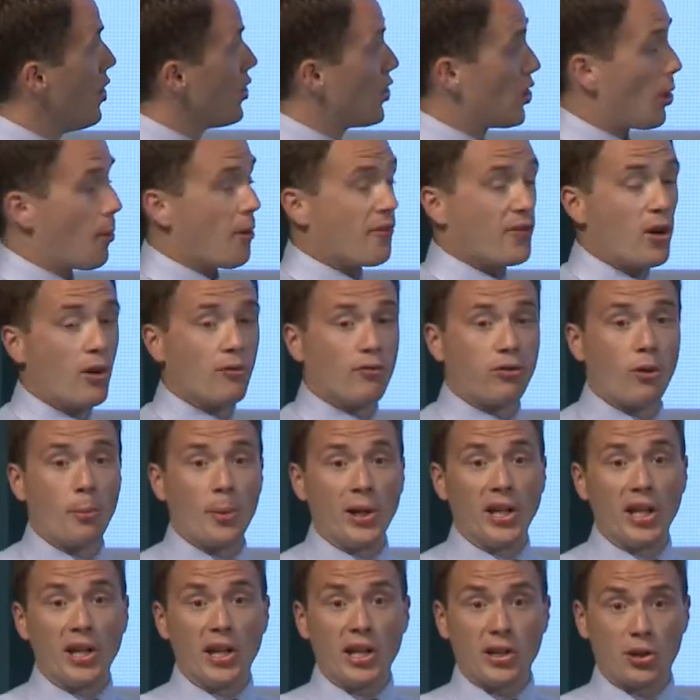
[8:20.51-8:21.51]
So we've gone
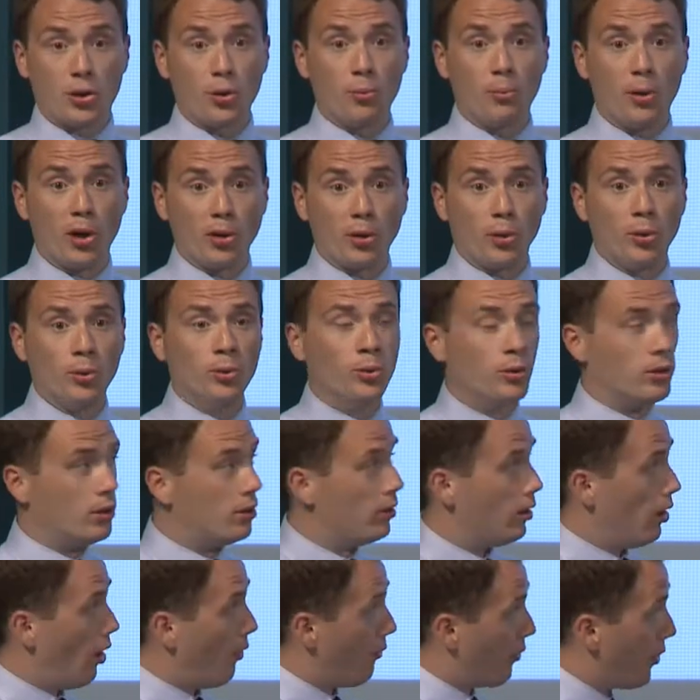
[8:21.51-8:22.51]
from an initial model
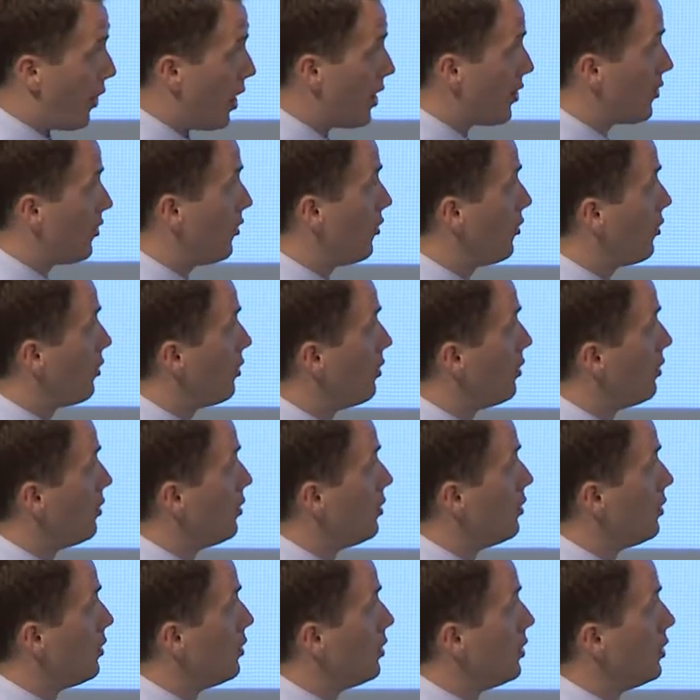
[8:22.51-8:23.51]
of this
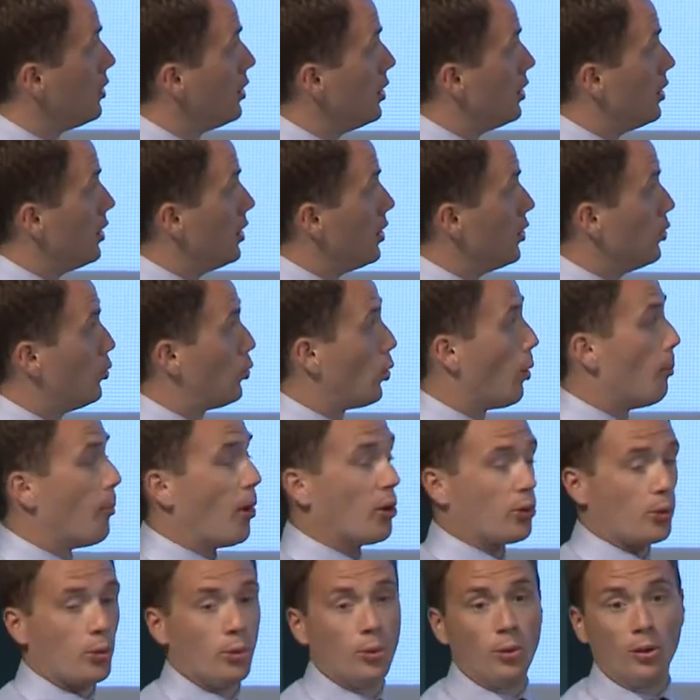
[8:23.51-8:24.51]
to a
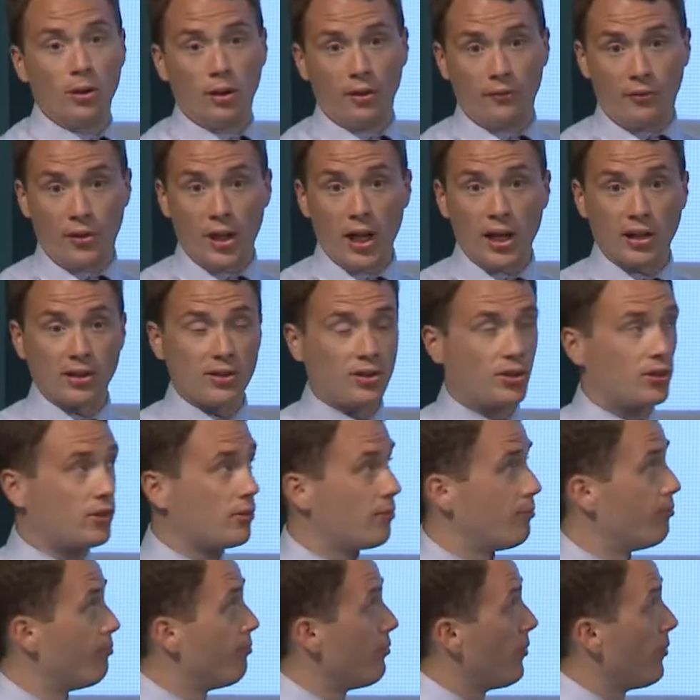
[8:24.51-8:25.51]
model of this.